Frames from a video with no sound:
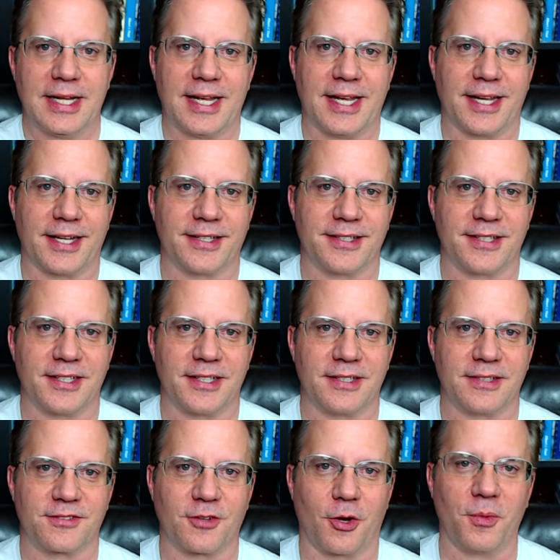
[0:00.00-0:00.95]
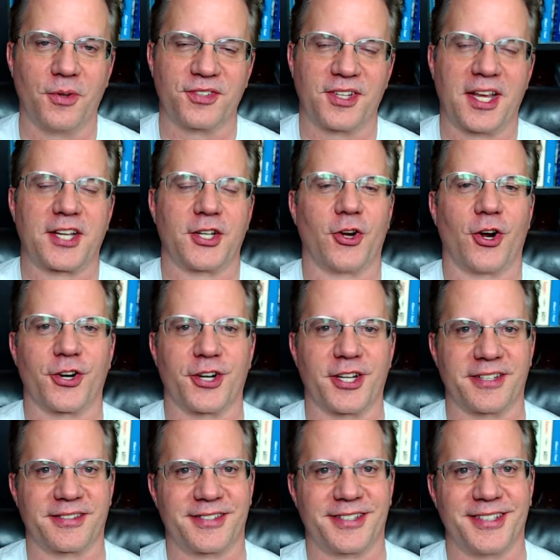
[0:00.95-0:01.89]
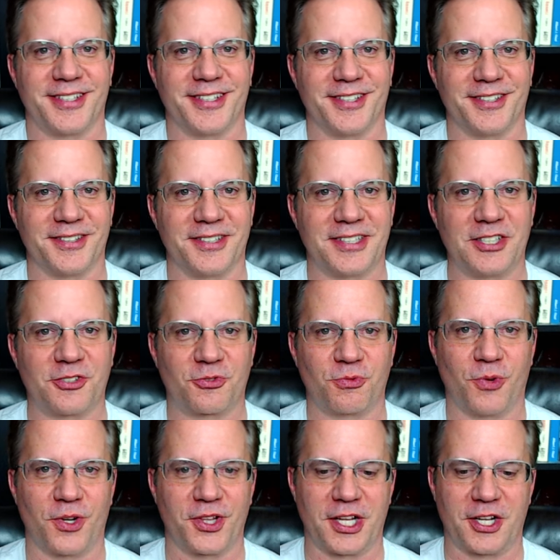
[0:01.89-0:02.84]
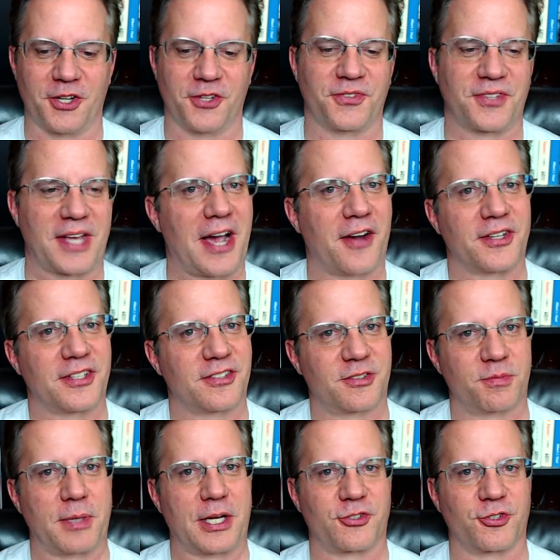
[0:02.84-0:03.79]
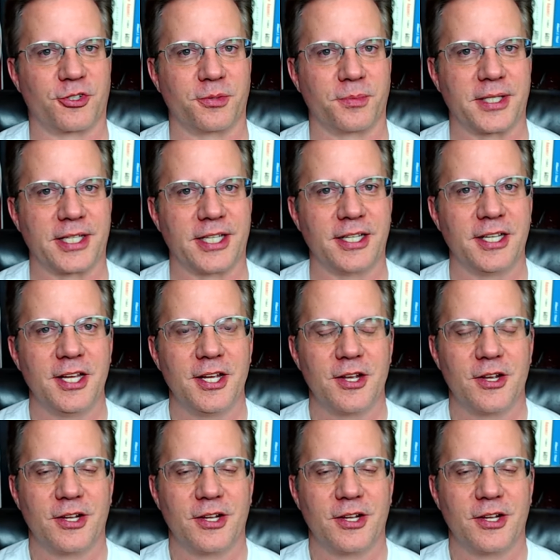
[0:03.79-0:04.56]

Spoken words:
and it's almost like an artist, you know, and each one that goes out is special to me.